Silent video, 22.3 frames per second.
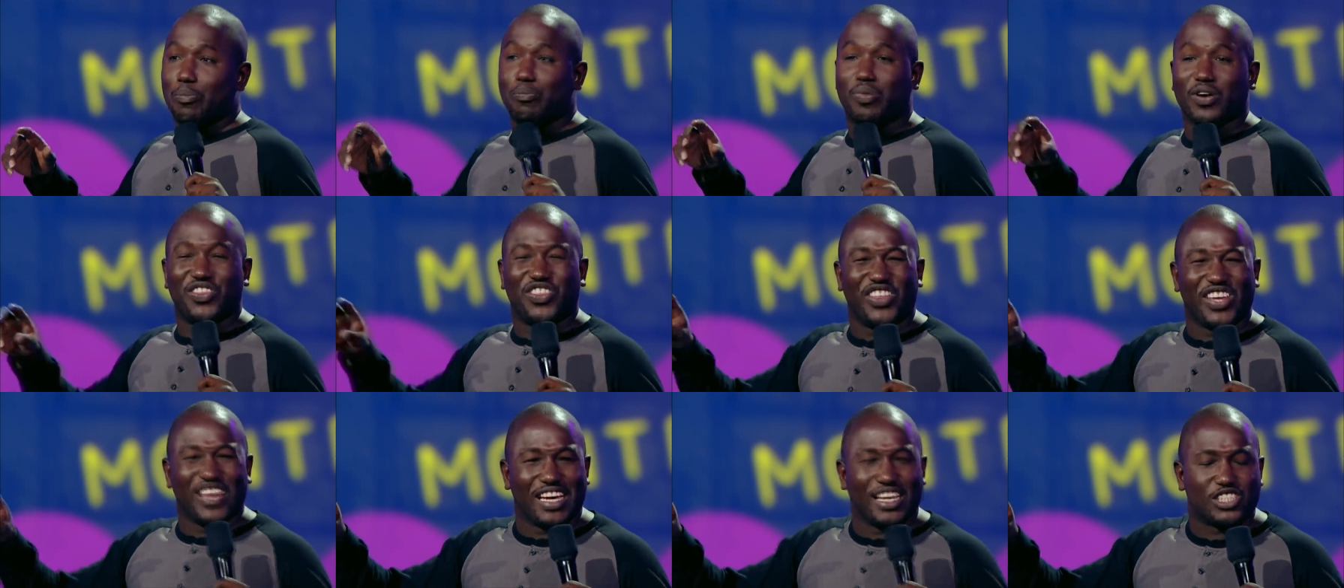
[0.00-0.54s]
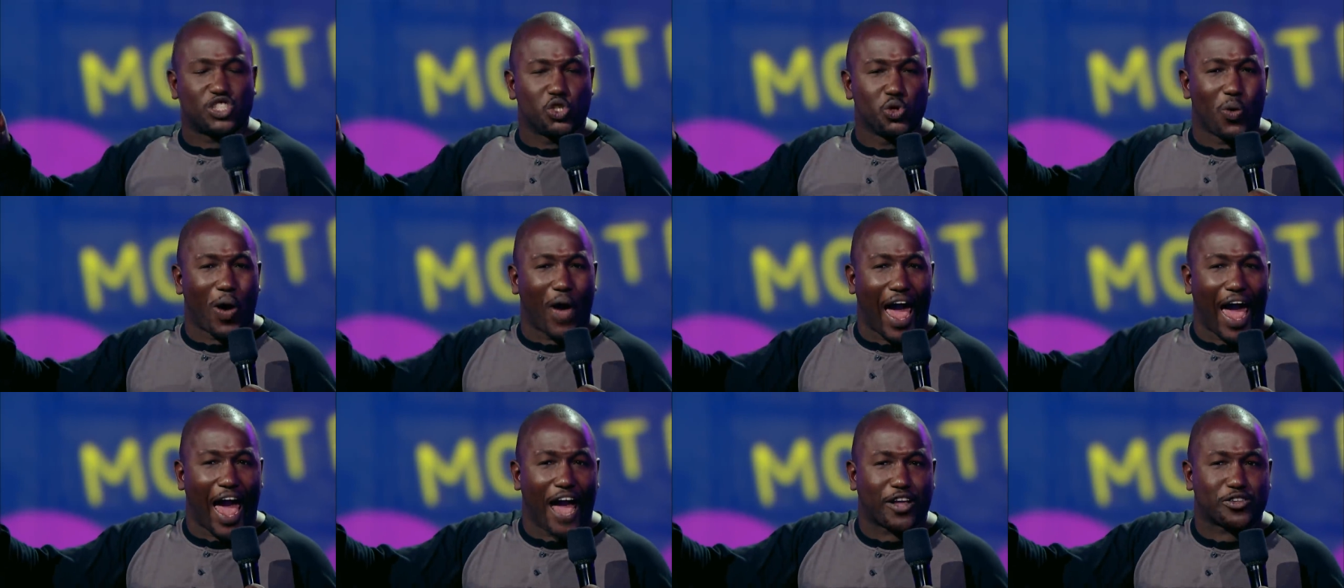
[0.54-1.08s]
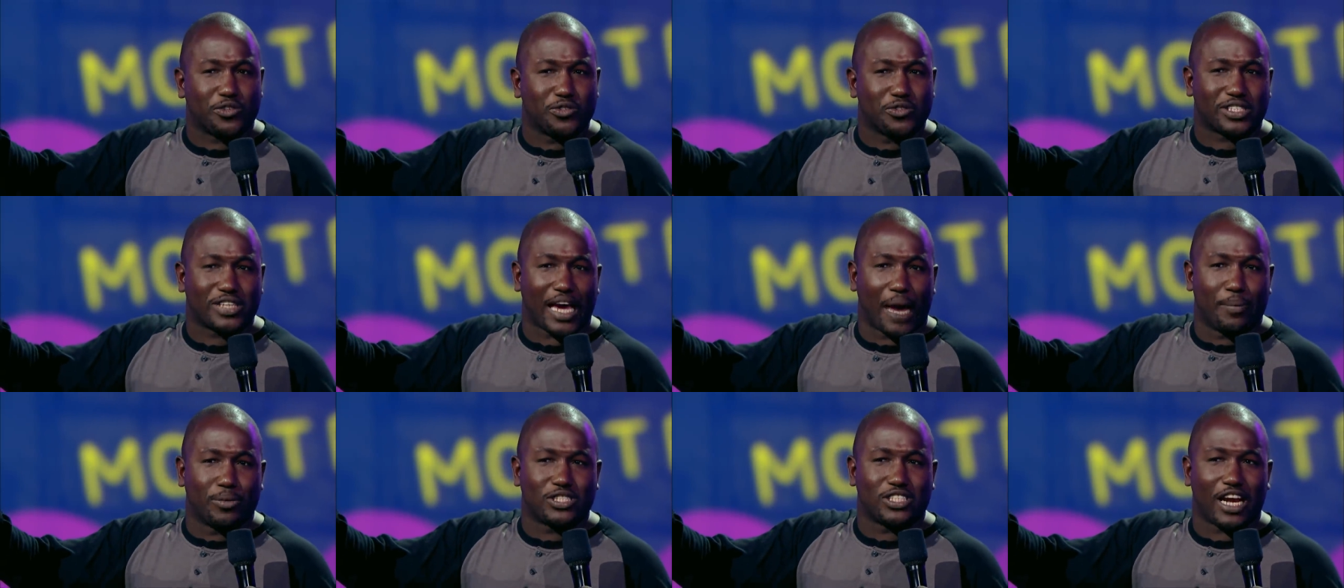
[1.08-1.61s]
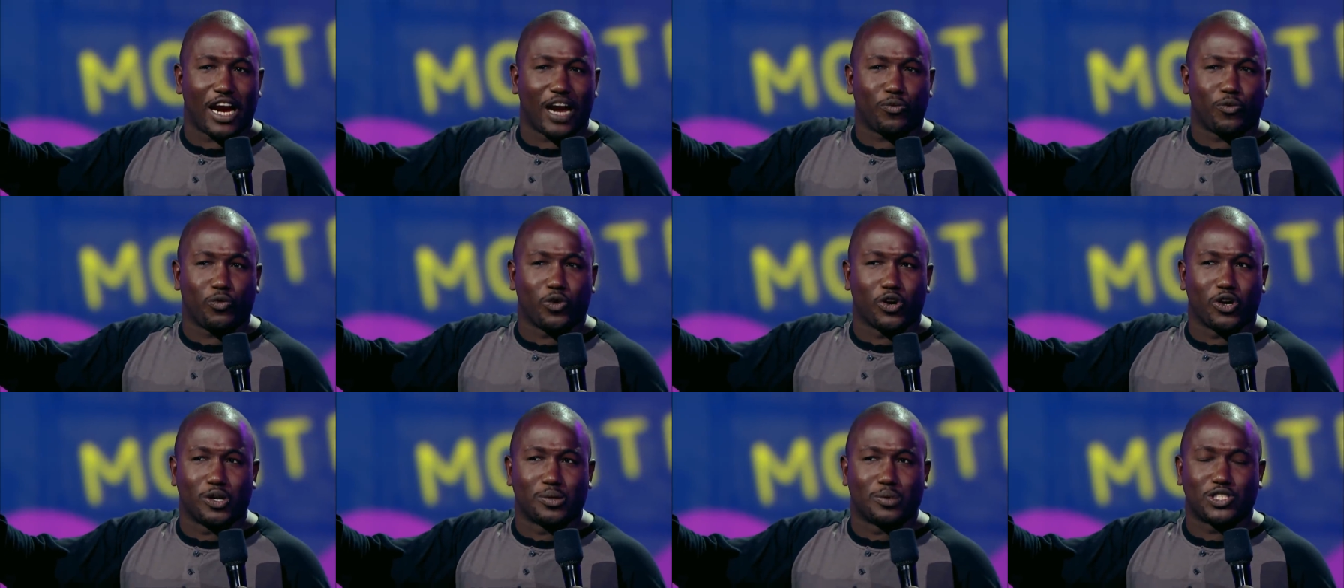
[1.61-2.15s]
But then two actors came into
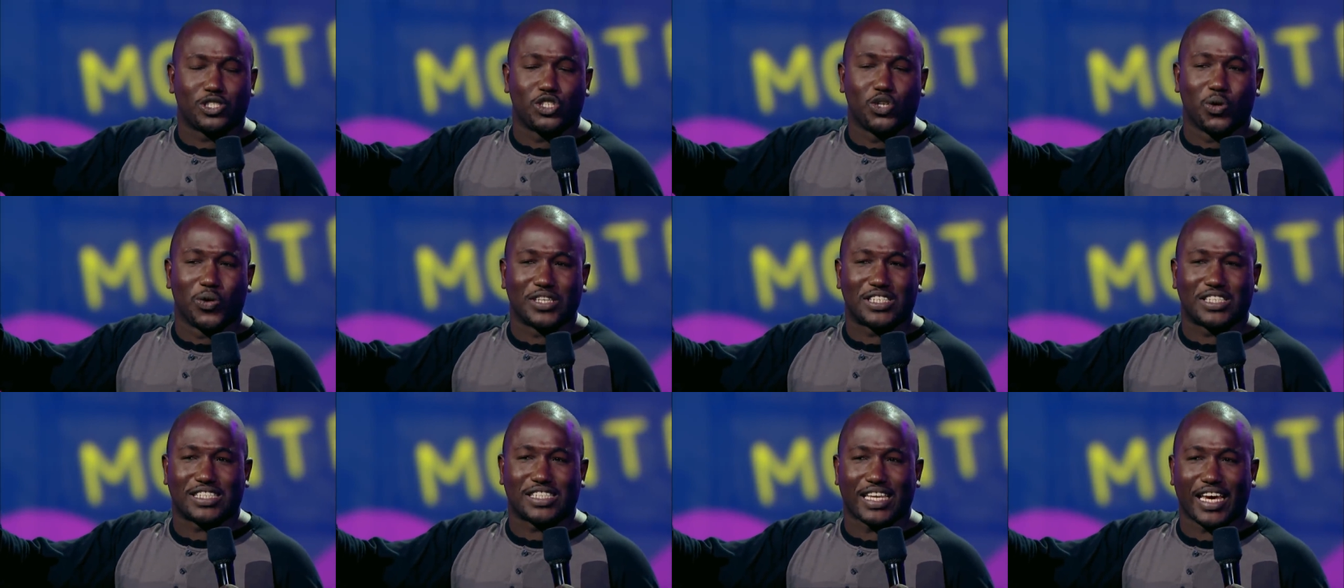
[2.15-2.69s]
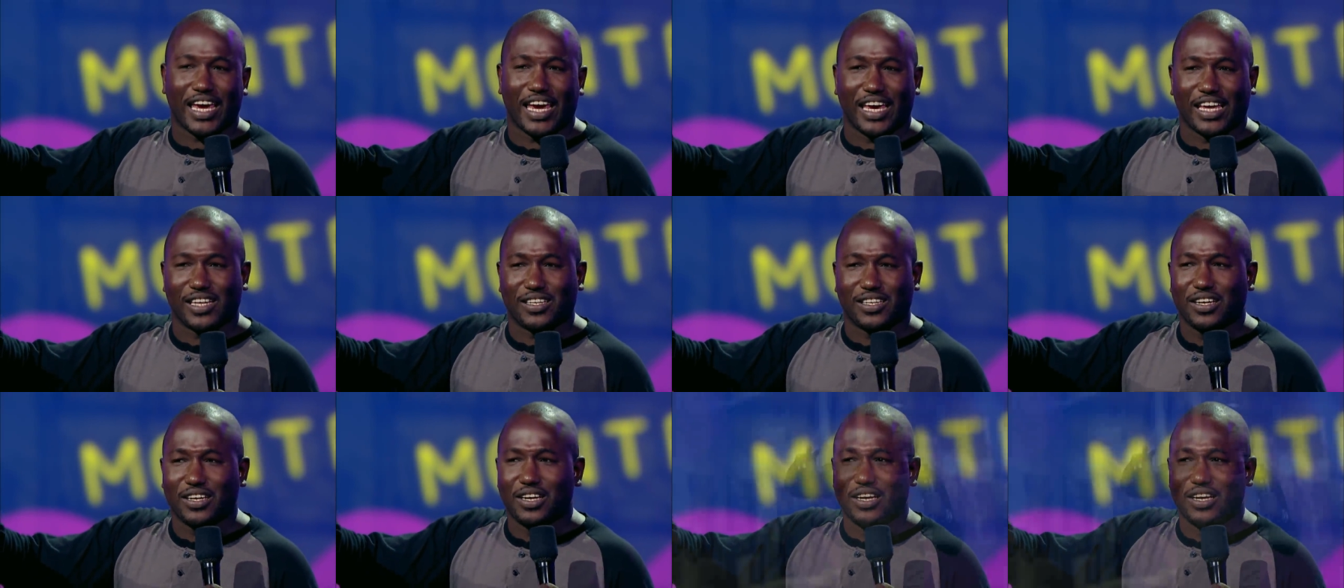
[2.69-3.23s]
that room to do a scene,